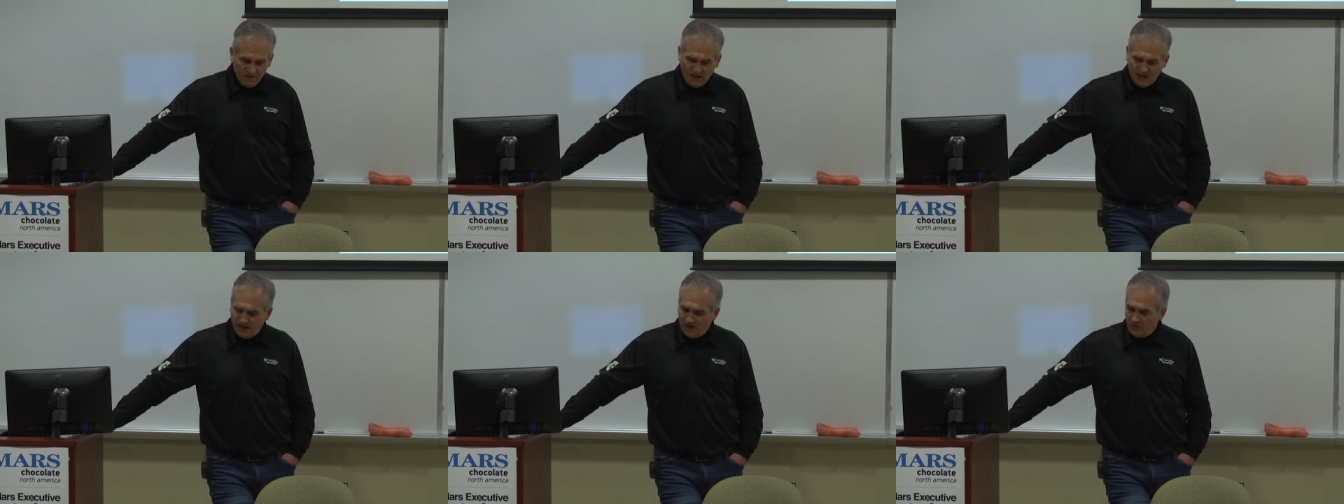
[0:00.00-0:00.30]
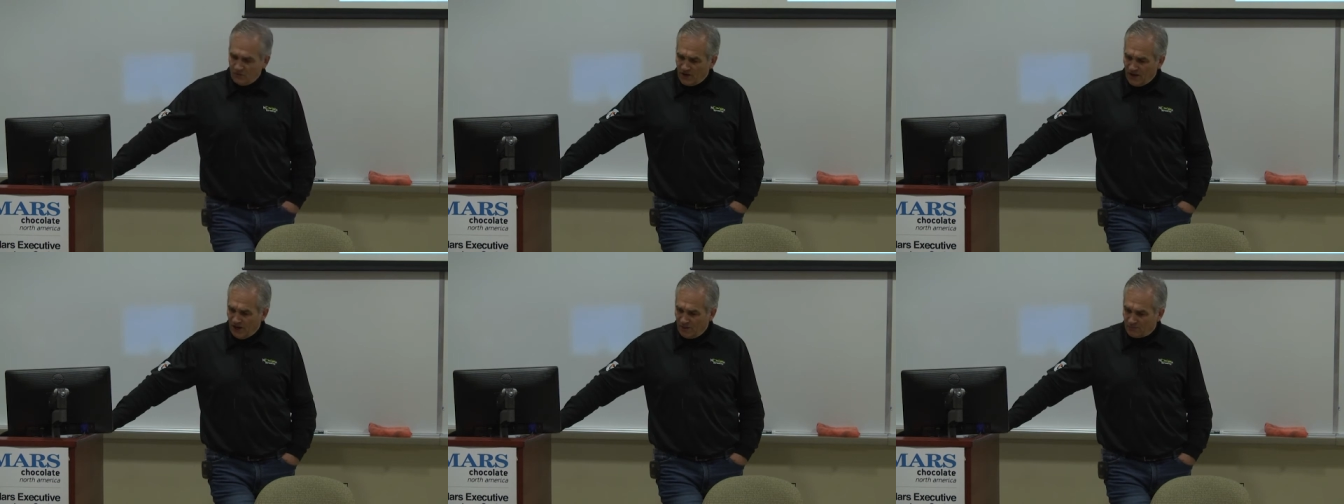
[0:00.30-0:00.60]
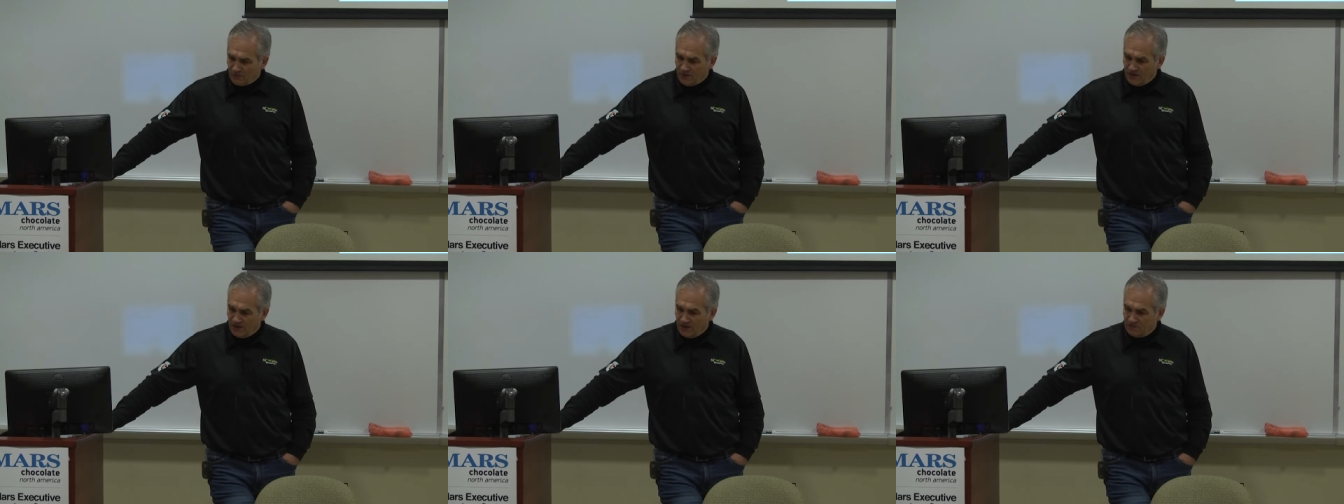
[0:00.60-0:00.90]
And we
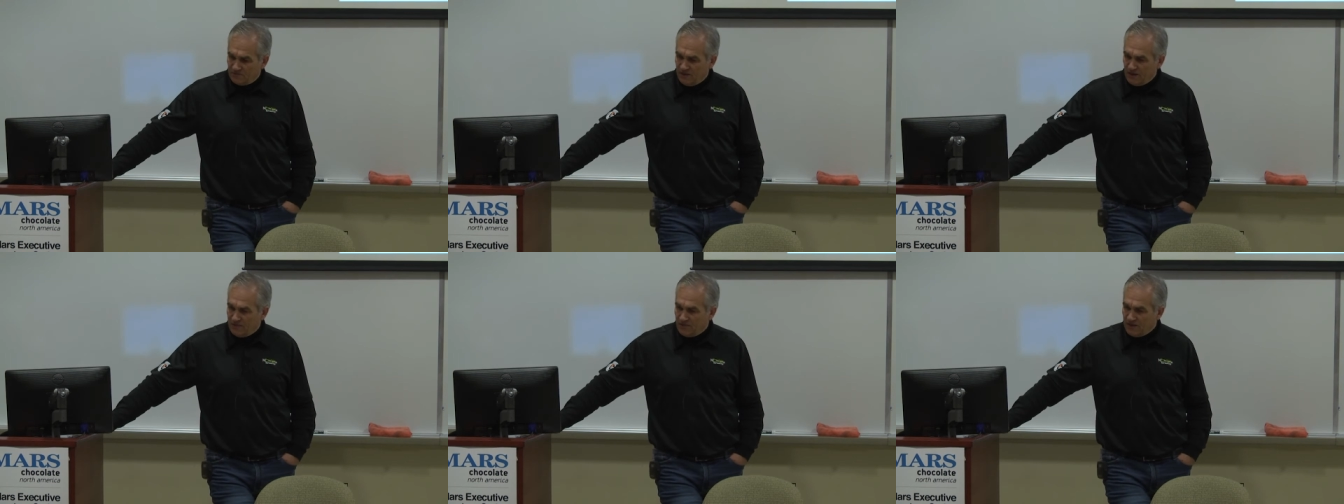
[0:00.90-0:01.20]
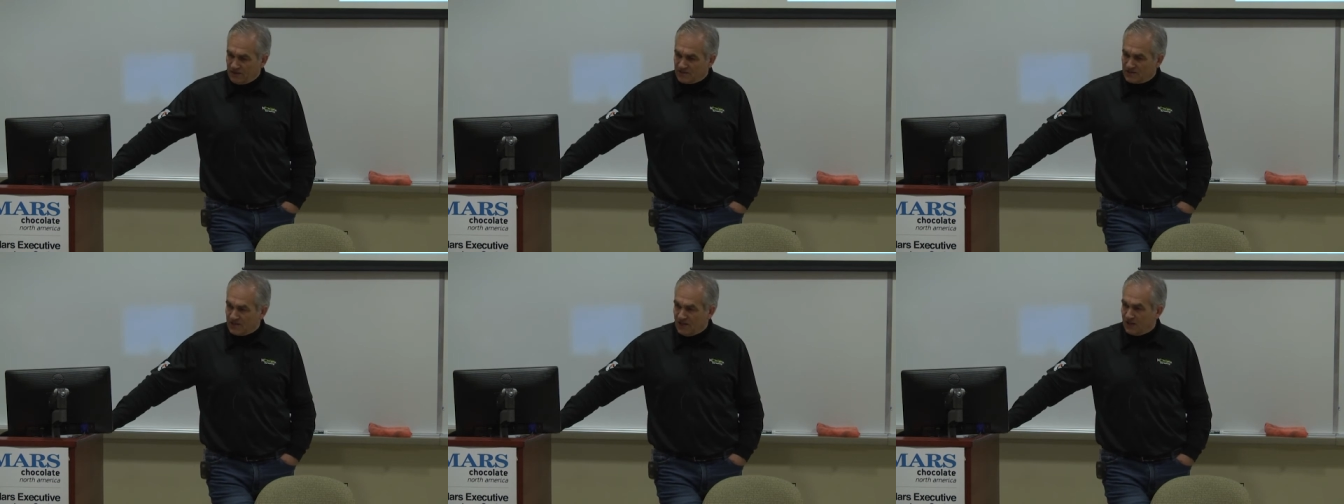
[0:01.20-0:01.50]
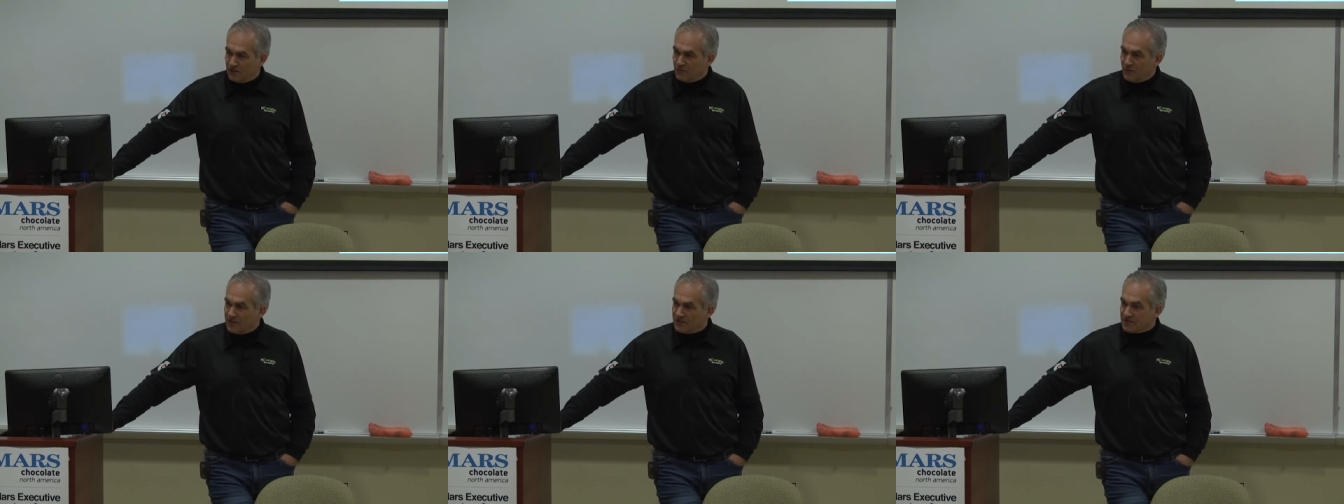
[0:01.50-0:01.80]
operated maybe
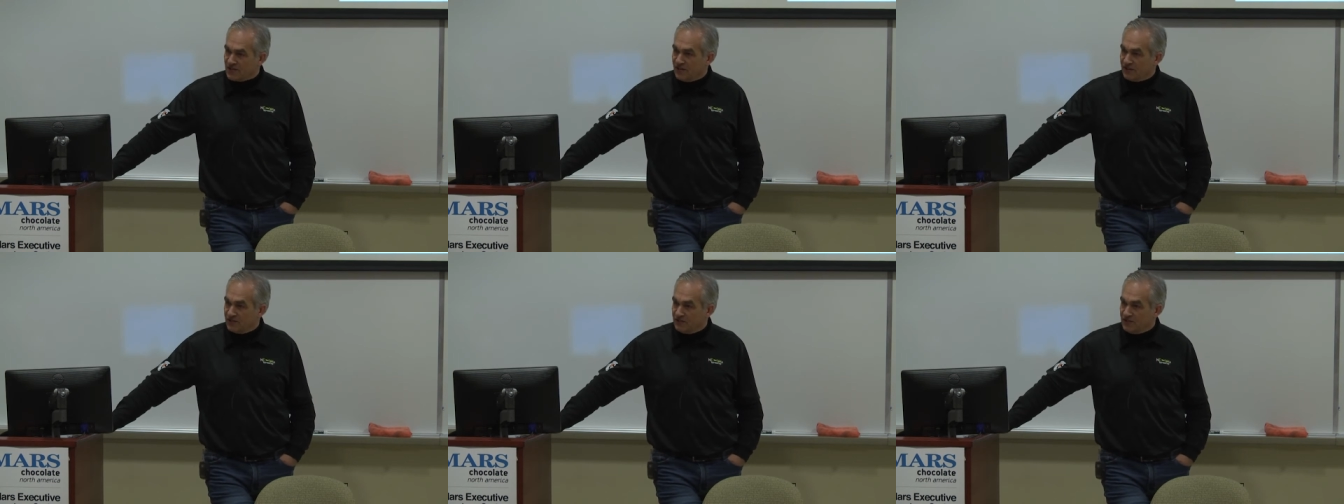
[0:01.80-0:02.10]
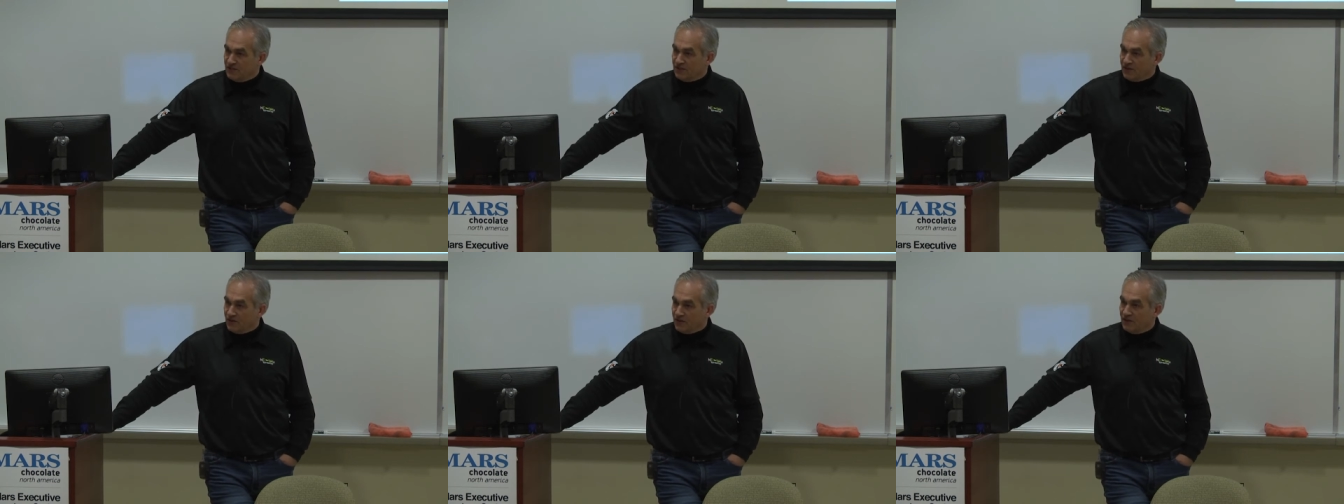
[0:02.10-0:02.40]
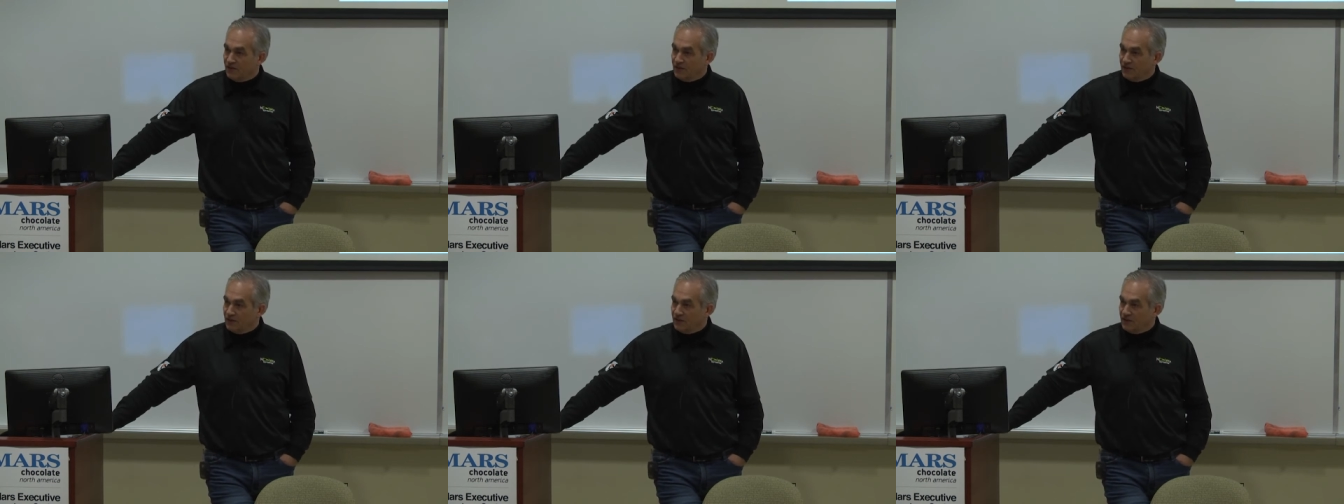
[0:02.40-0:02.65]
10 weeks out of the year.